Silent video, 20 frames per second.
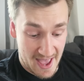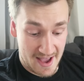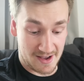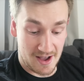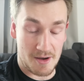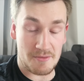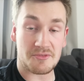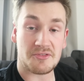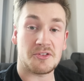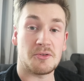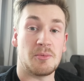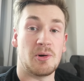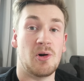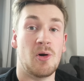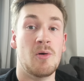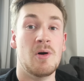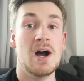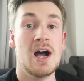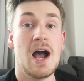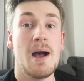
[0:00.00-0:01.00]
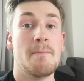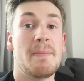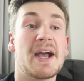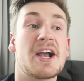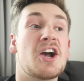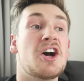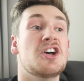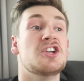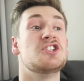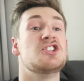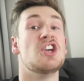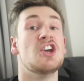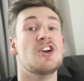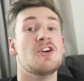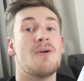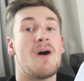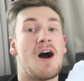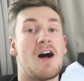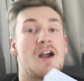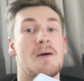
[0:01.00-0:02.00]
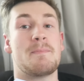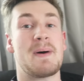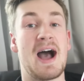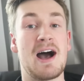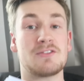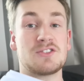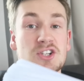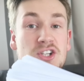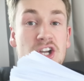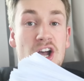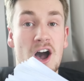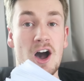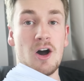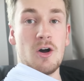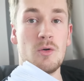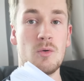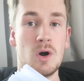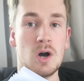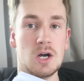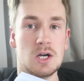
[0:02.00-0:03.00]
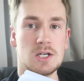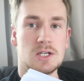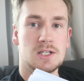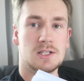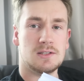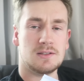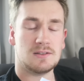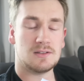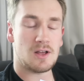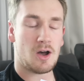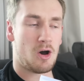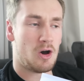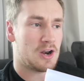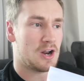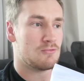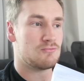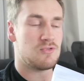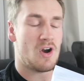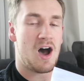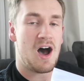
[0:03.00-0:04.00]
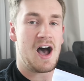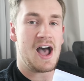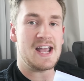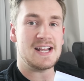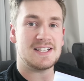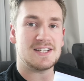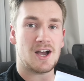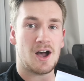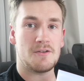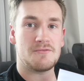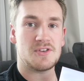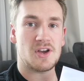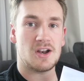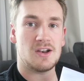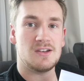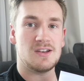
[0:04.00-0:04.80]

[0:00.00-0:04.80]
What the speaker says: Get comfortable, because you are about to go on a ride of your